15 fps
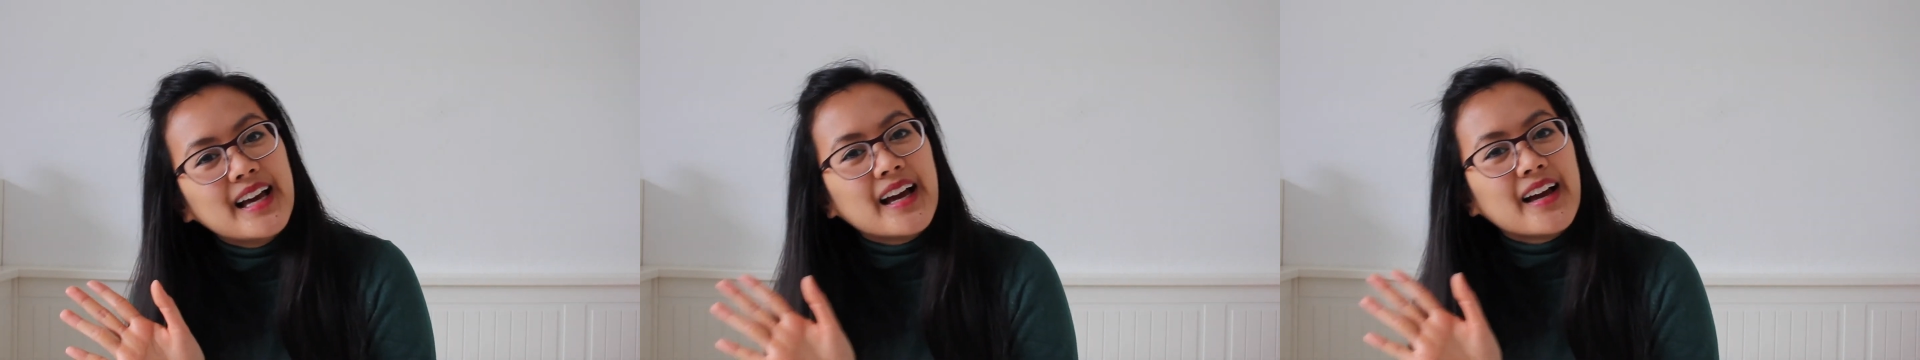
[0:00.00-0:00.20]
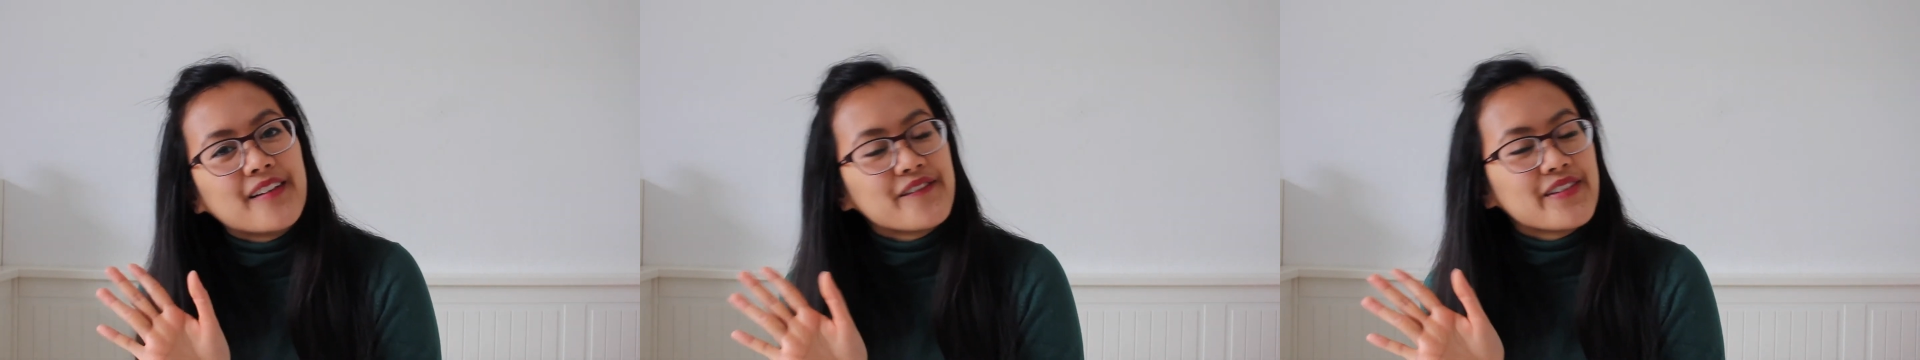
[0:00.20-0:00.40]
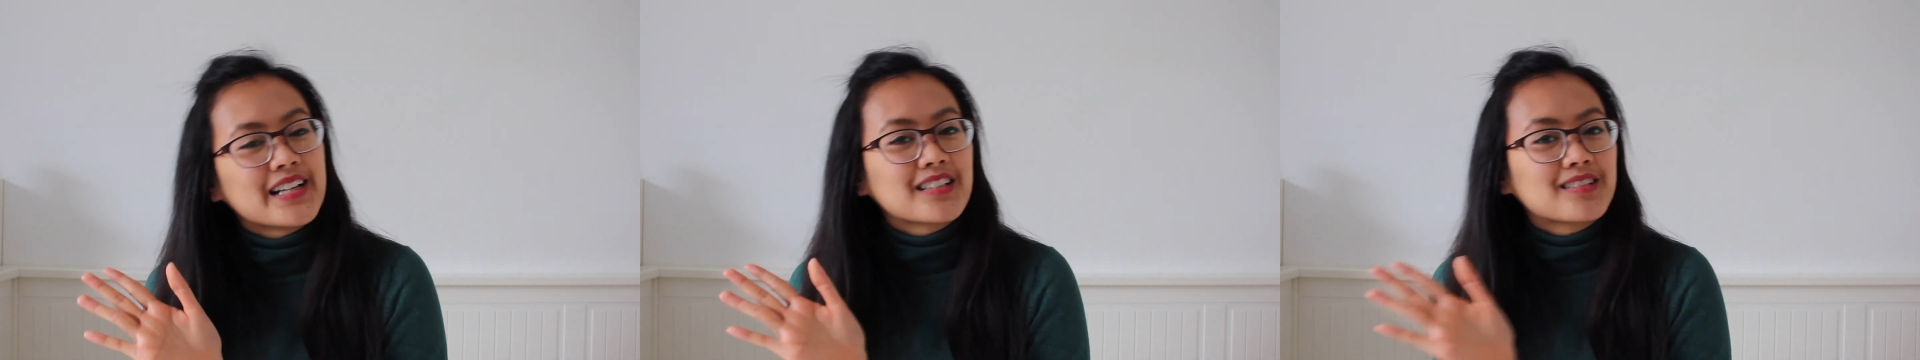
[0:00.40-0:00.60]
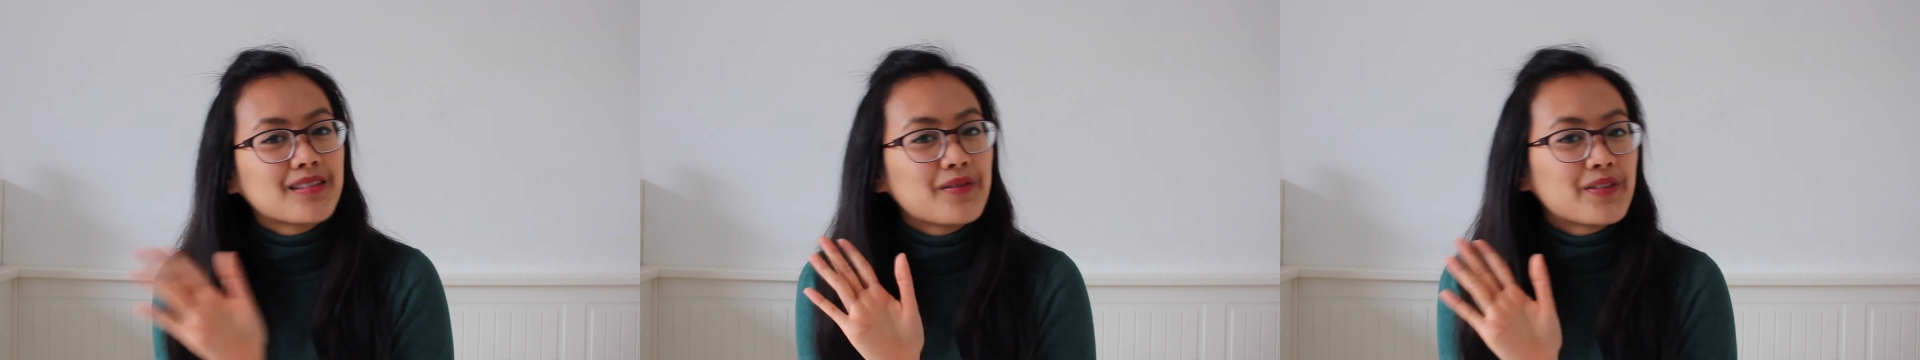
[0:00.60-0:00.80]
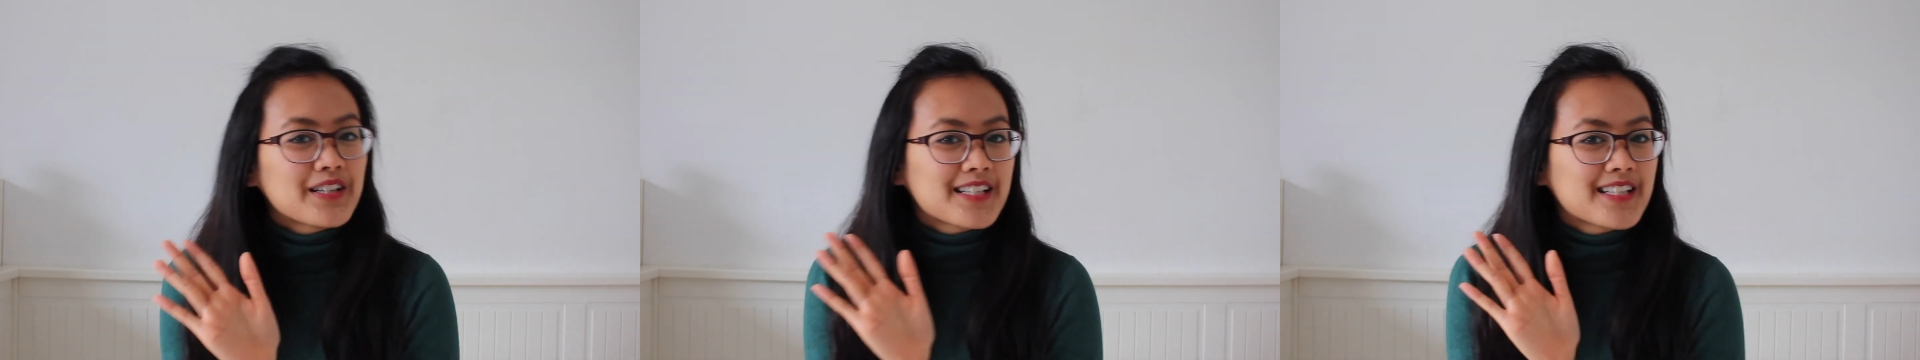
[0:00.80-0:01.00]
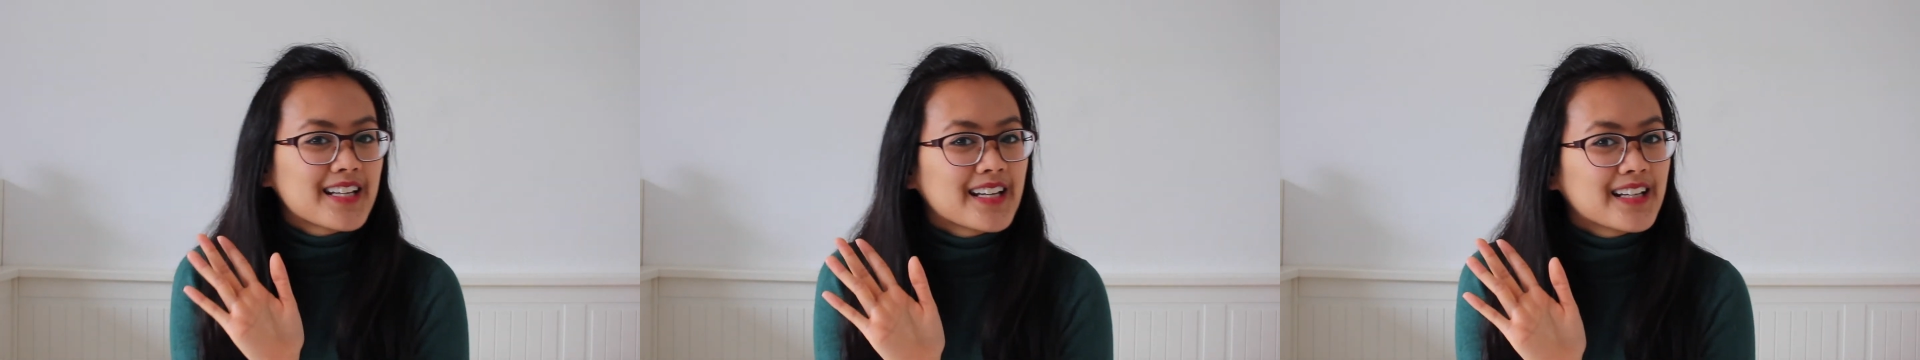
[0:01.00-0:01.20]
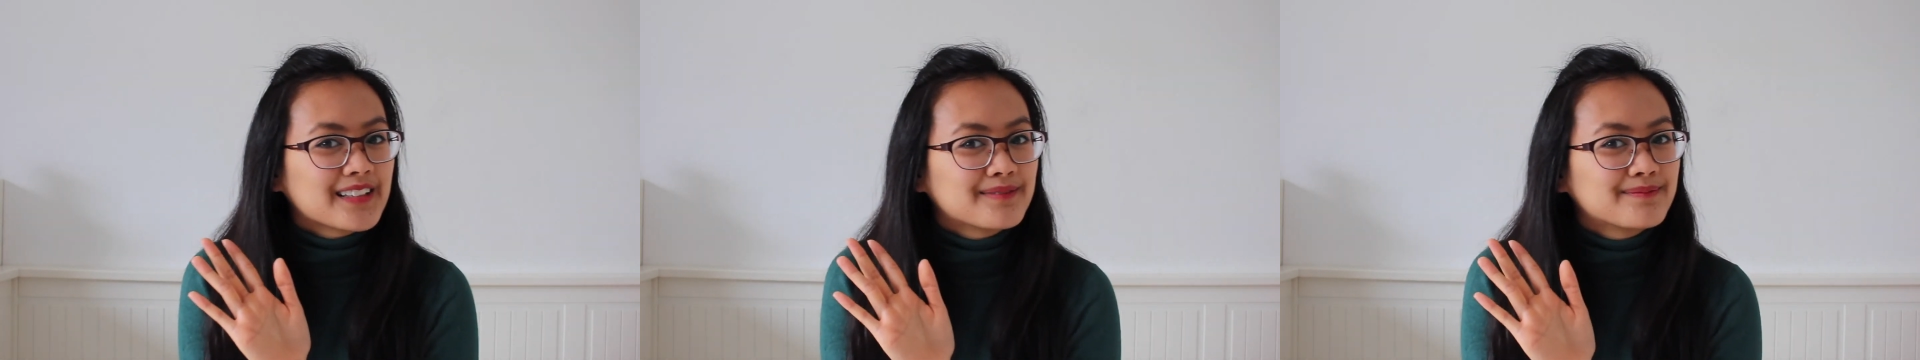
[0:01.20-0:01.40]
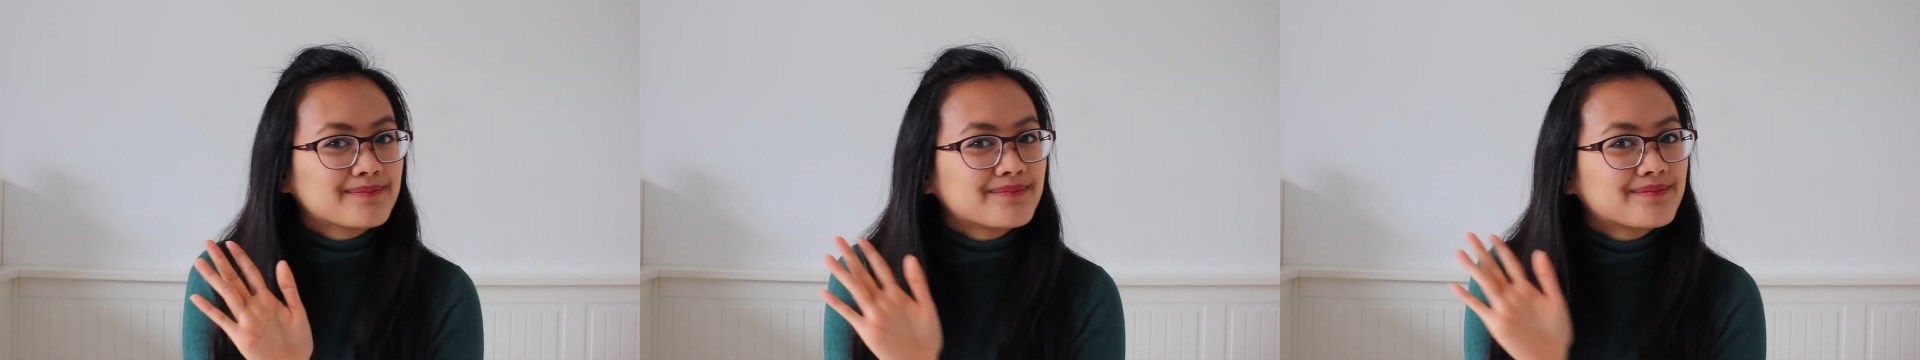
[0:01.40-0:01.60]
and thanks for
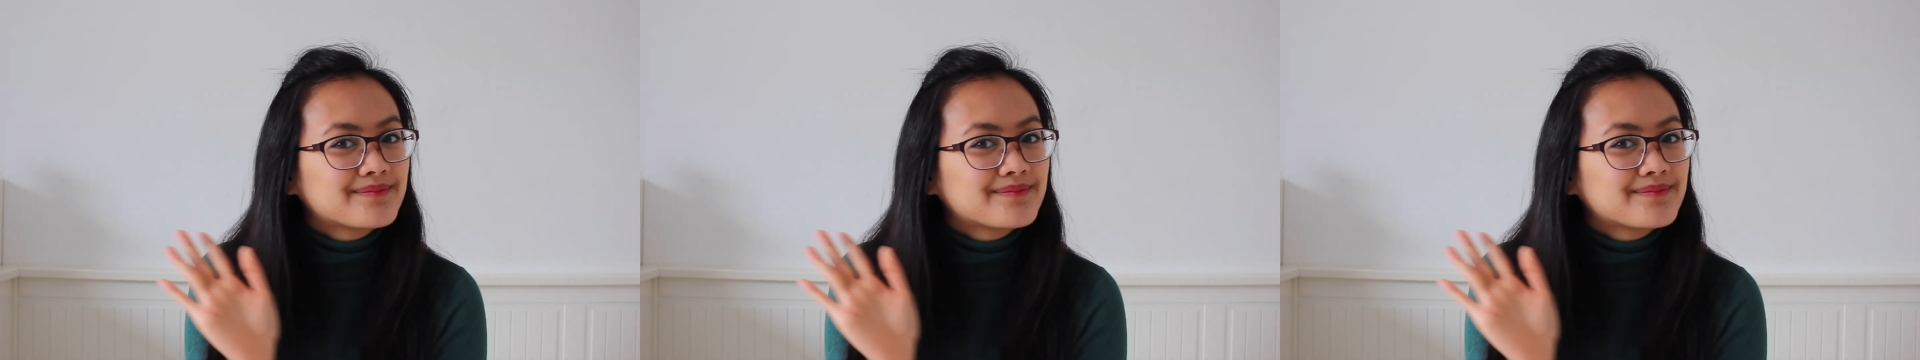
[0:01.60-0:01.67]
watching.